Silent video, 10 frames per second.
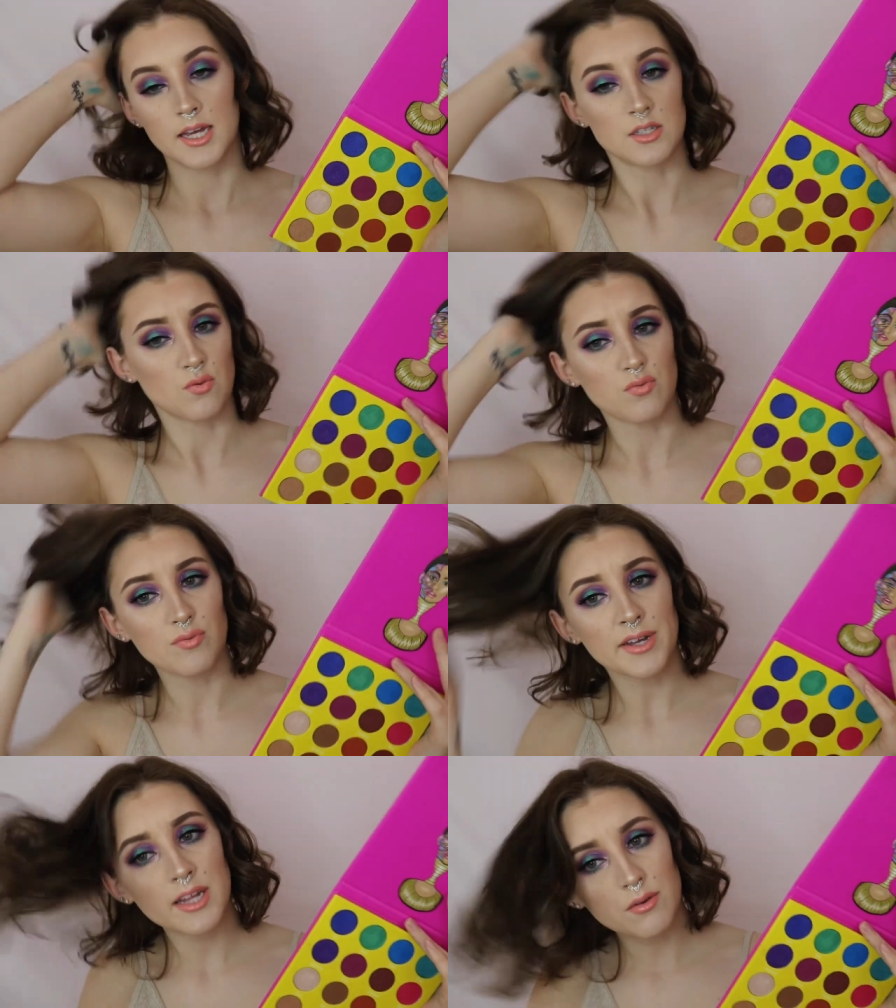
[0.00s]
is
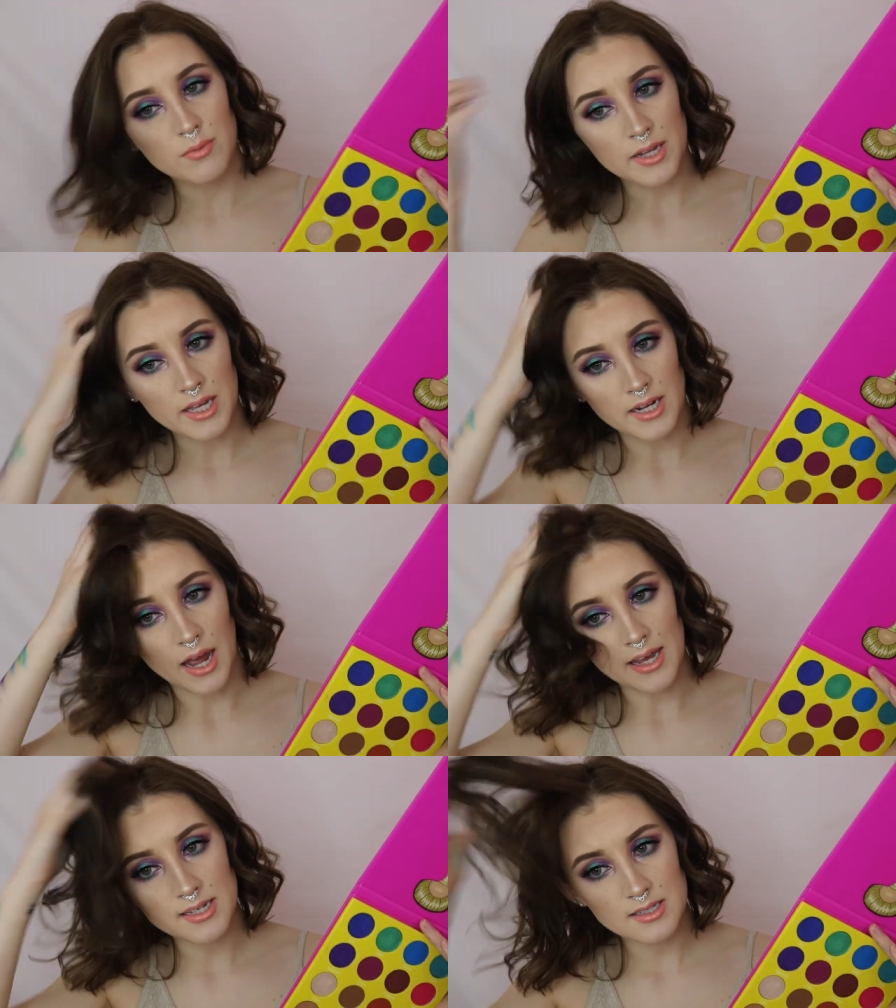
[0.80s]
really, really
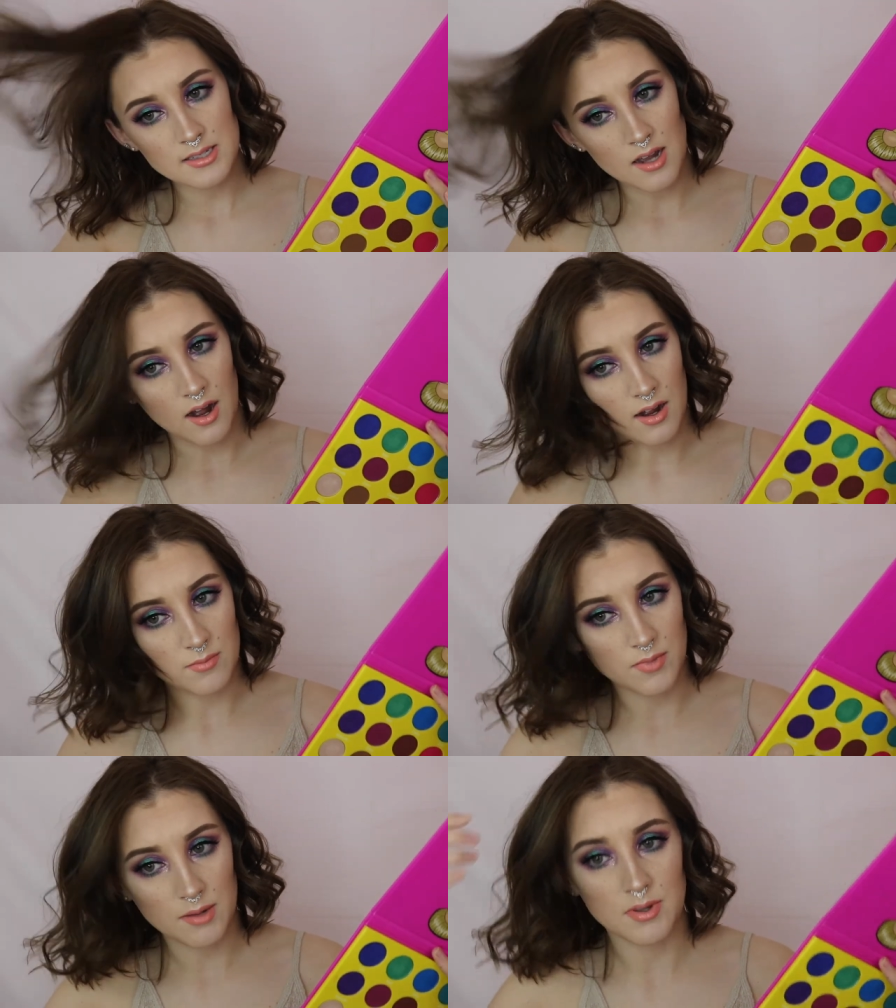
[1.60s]
nice.
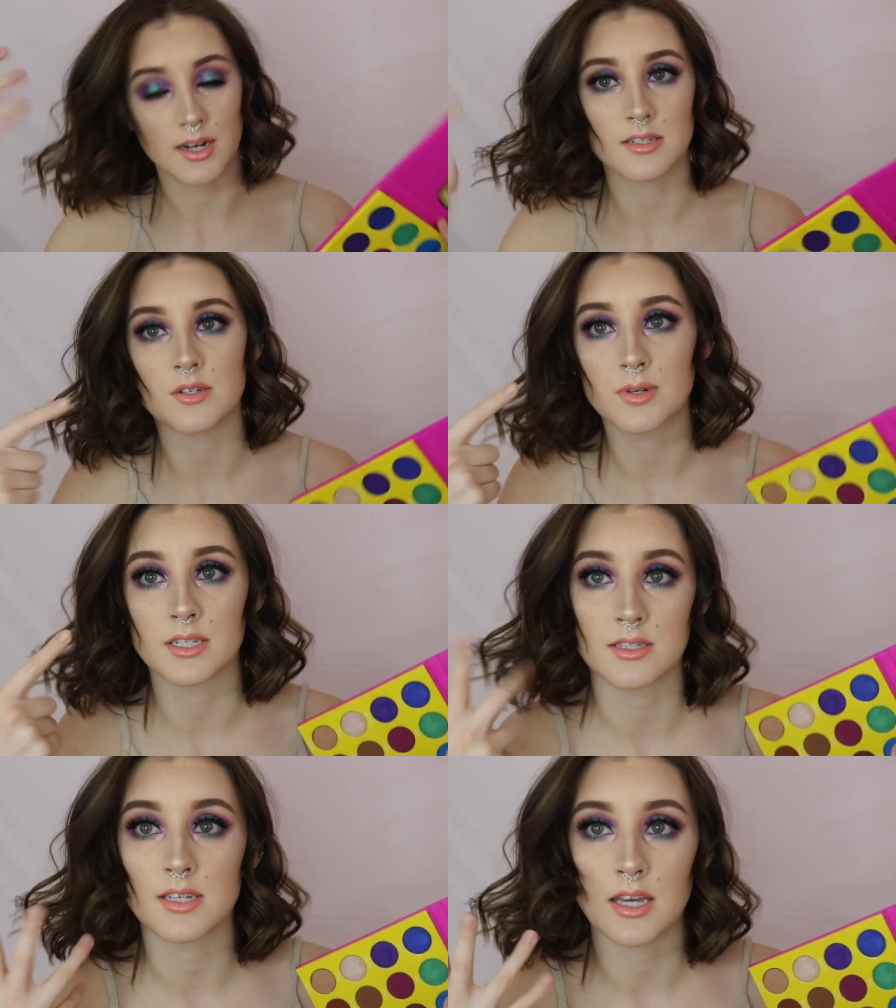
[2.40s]
I mean, as you
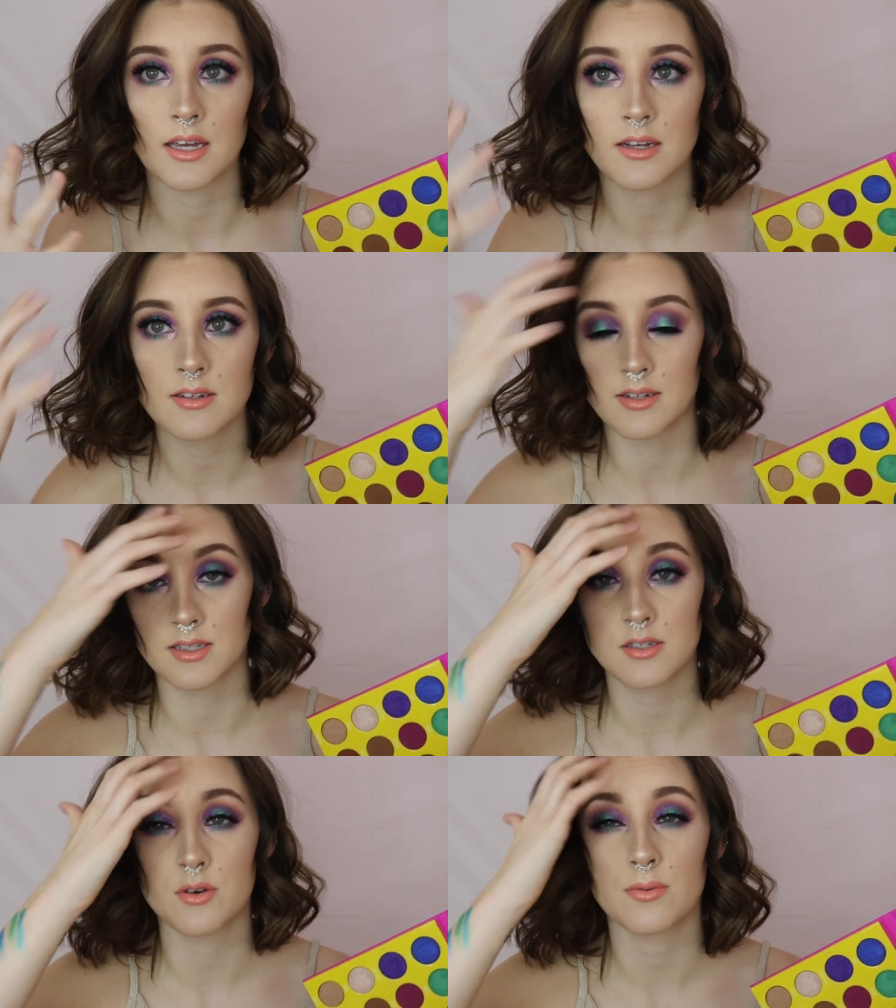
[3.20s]
can see,
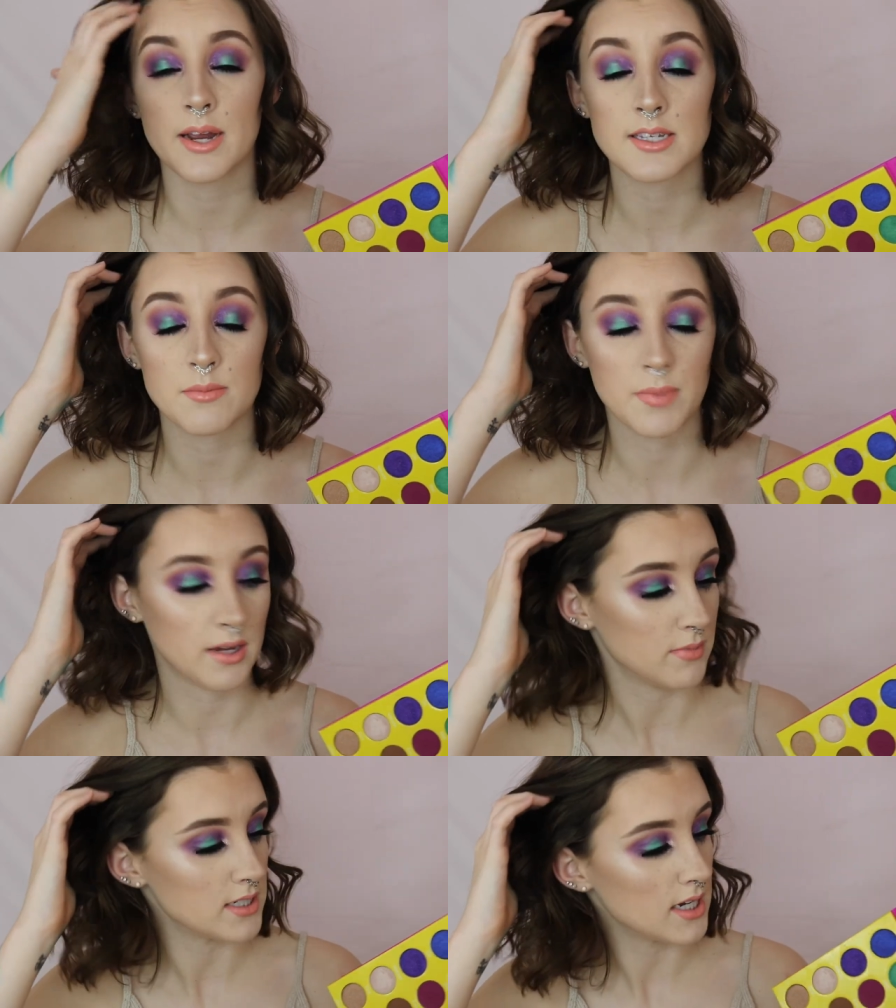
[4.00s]
it's crazy
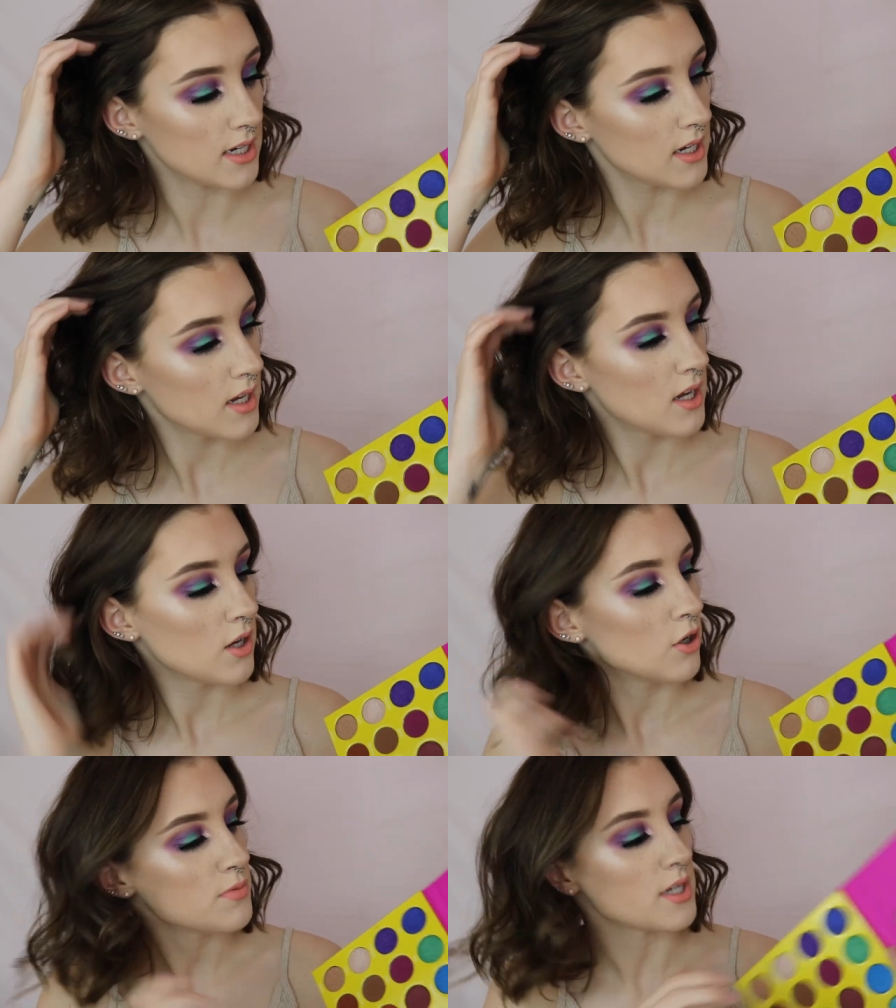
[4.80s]
pigmented.
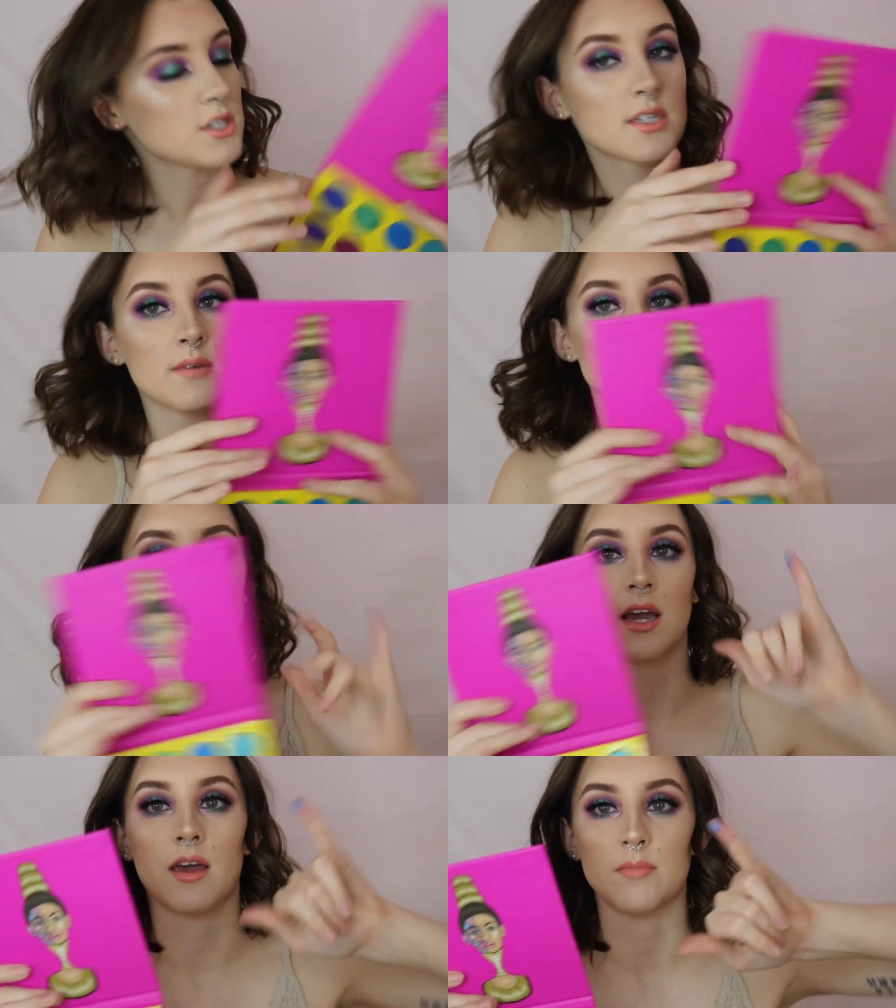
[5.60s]
Oops, I just kept
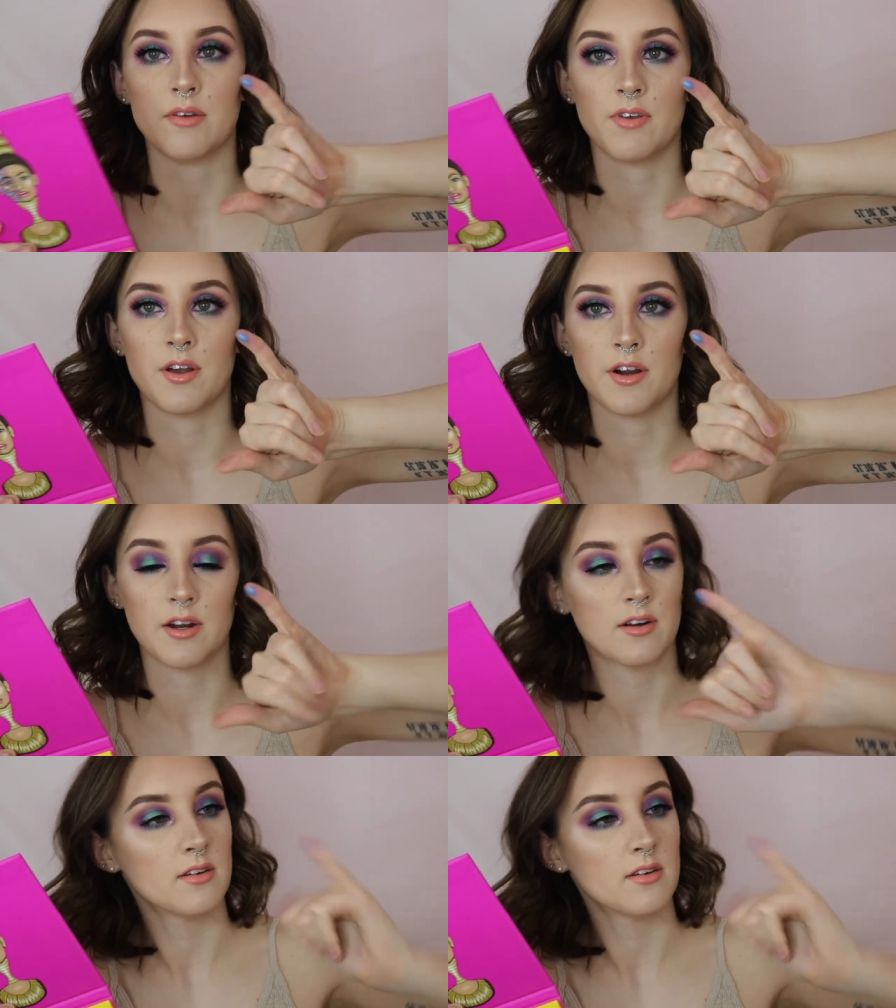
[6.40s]
sticking my finger in